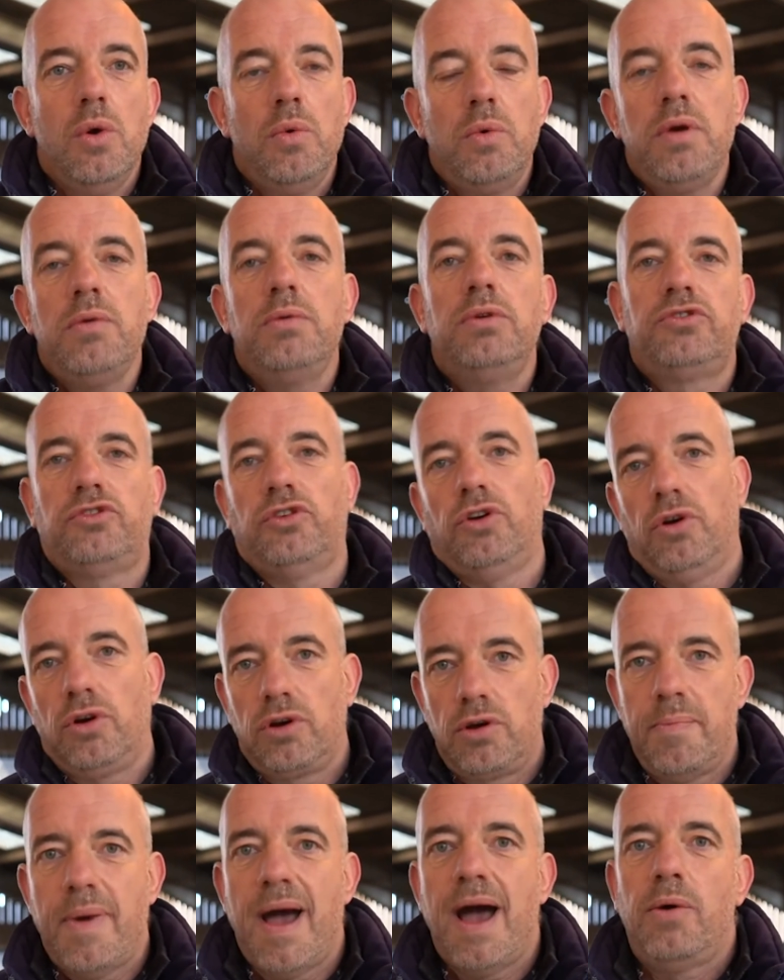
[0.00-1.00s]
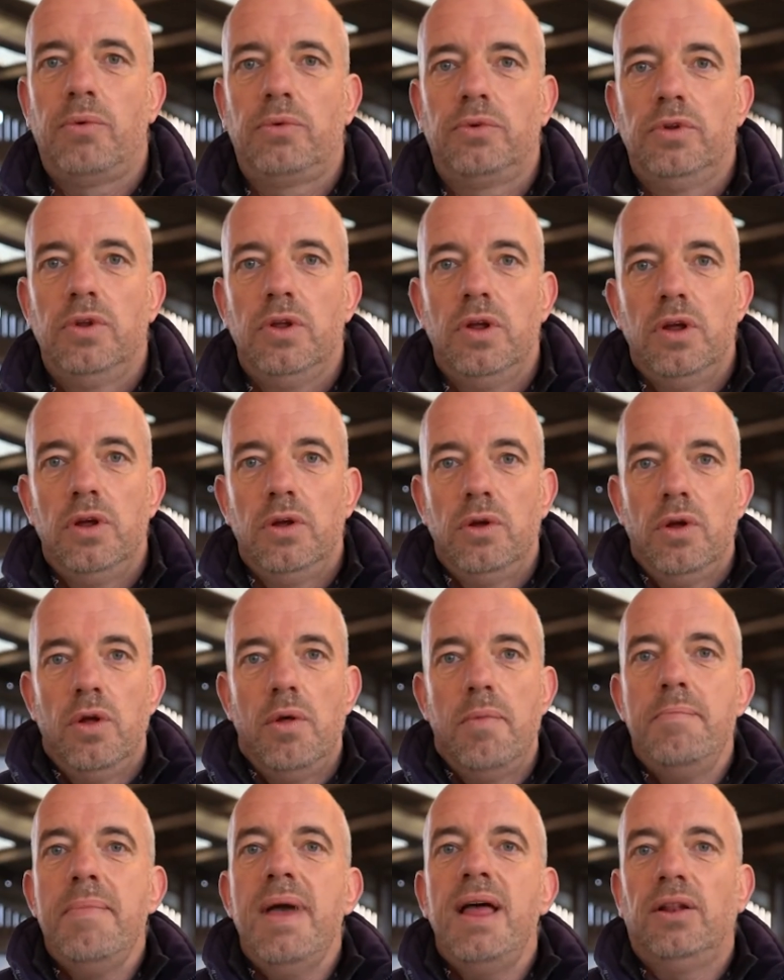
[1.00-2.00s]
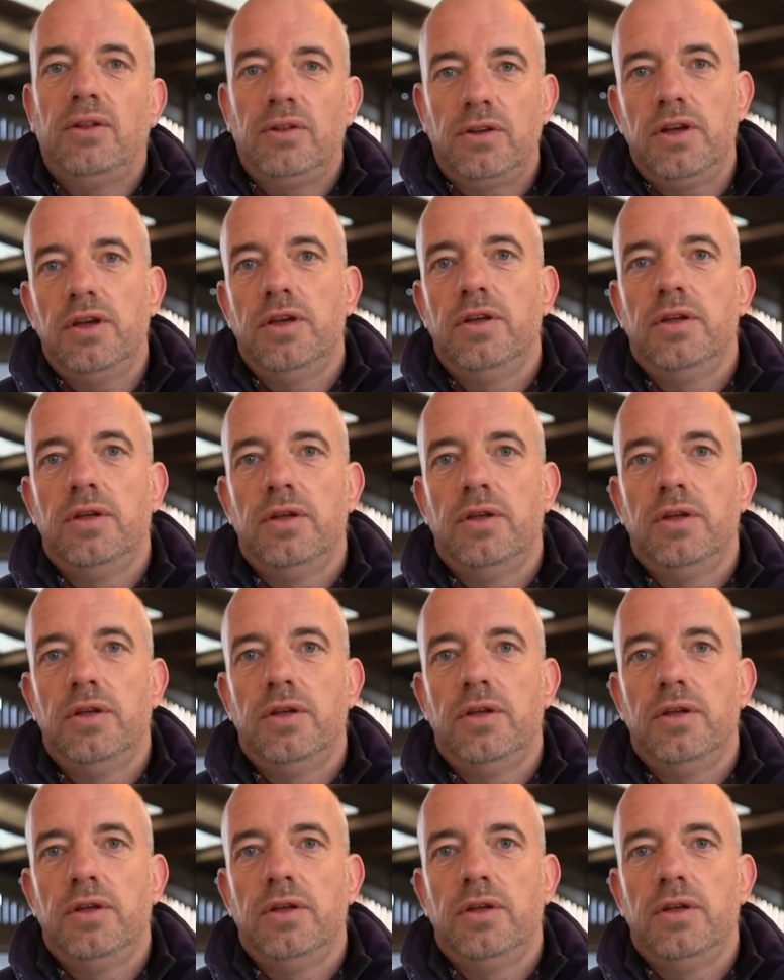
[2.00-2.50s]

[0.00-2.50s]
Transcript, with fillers: We will talk about milk,